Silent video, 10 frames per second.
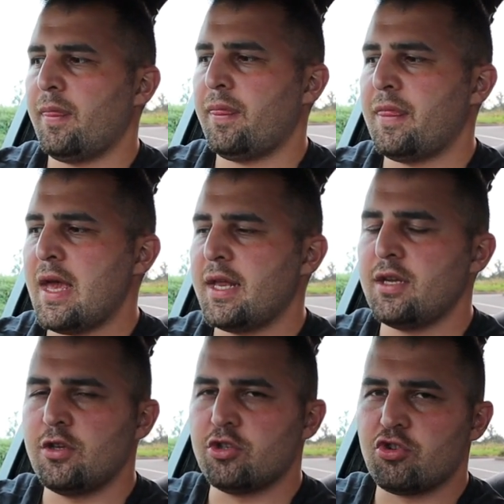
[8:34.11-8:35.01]
Then
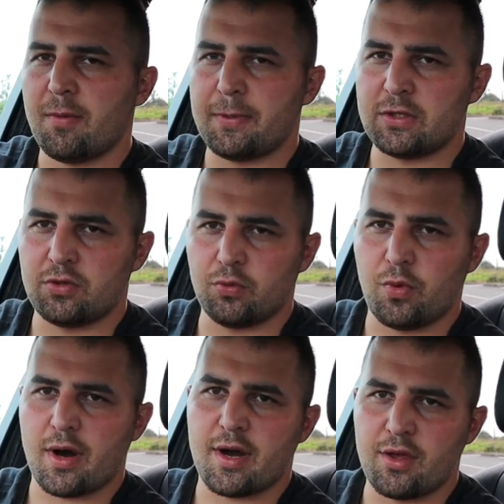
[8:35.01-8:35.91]
you drop it to
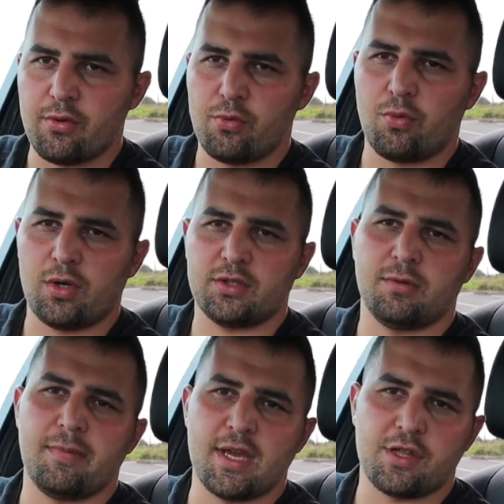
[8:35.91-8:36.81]
where you want to
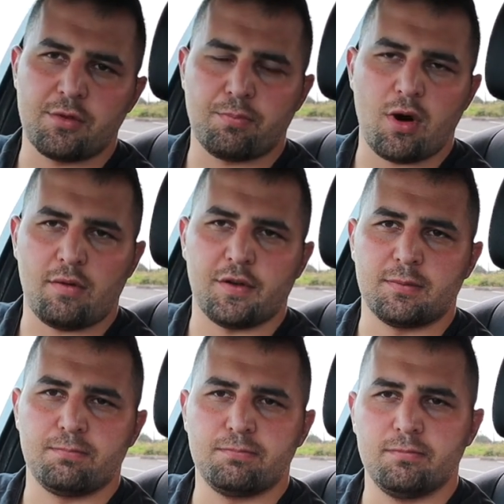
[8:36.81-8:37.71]
make the profit.
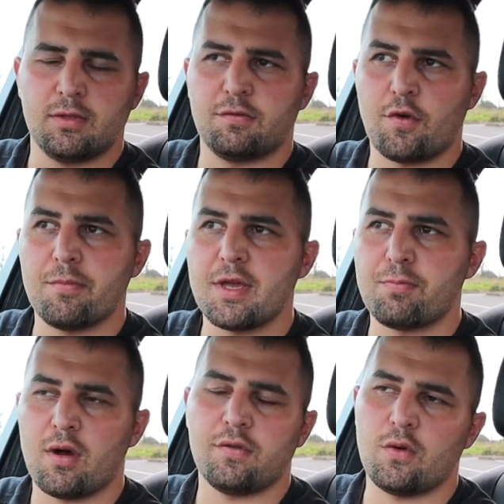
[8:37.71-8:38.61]
For me,
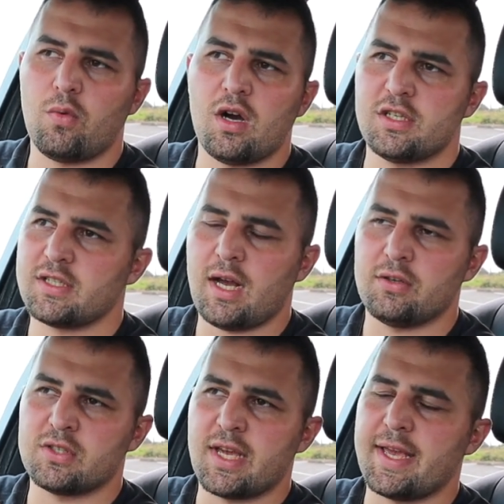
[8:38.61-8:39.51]
profit-wise, I
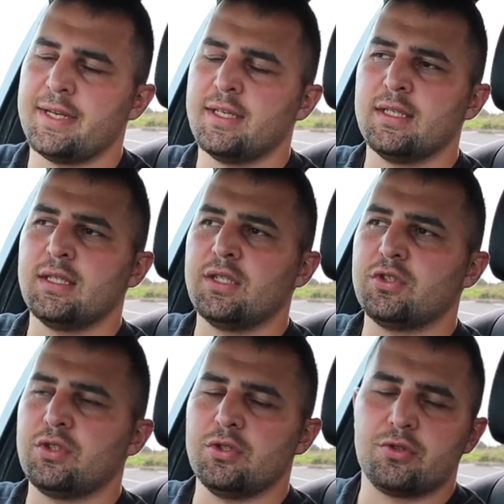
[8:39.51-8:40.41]
was saying
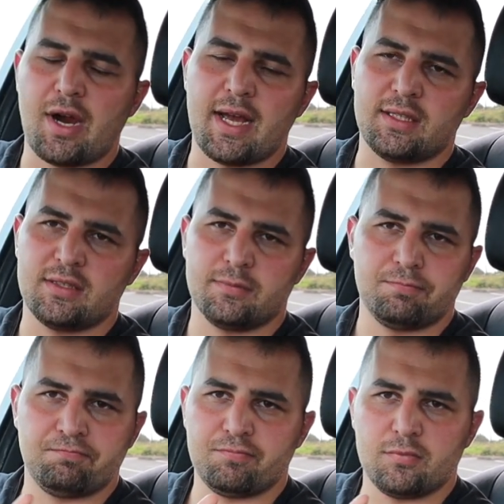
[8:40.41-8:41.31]
2 grand.
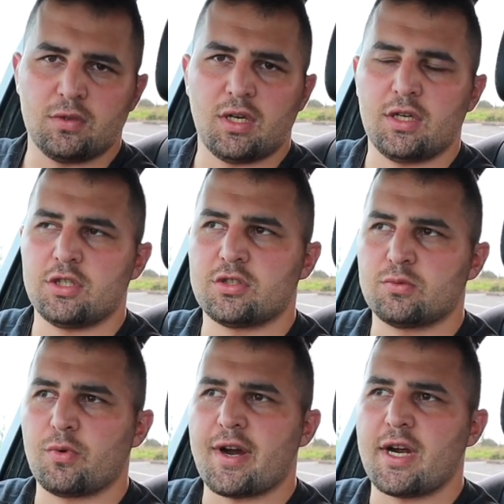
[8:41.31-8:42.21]

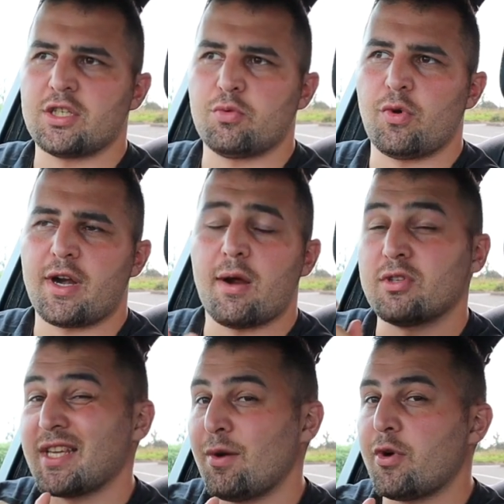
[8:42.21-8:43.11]
It's where I
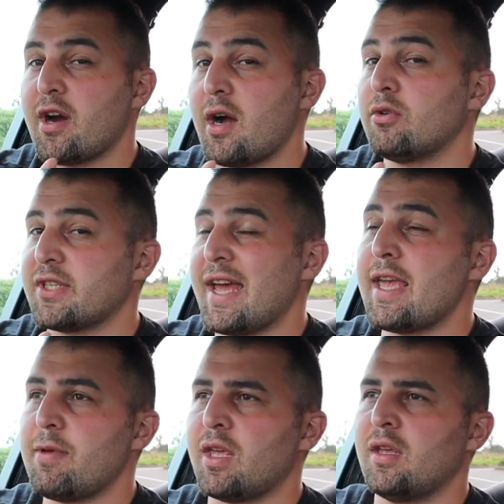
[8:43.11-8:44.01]
was
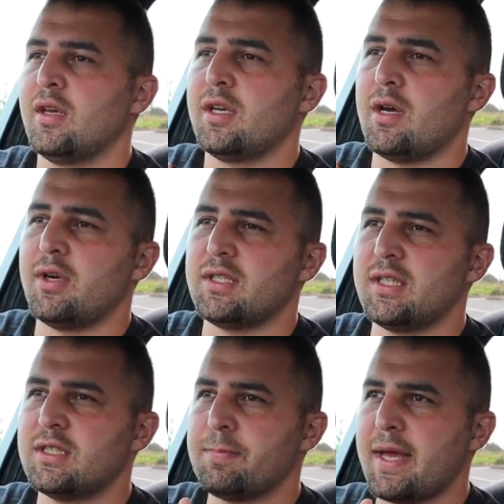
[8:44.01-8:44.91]
aiming. Now, I
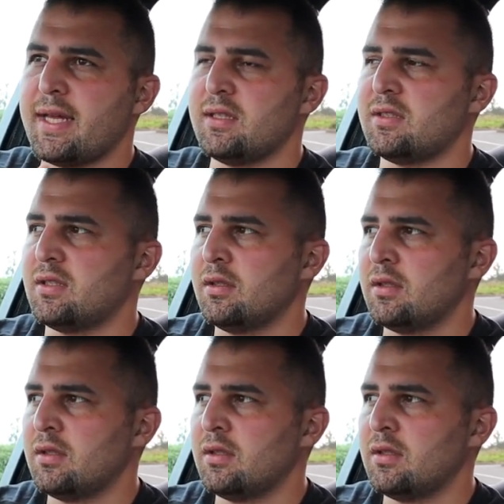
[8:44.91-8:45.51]
did spend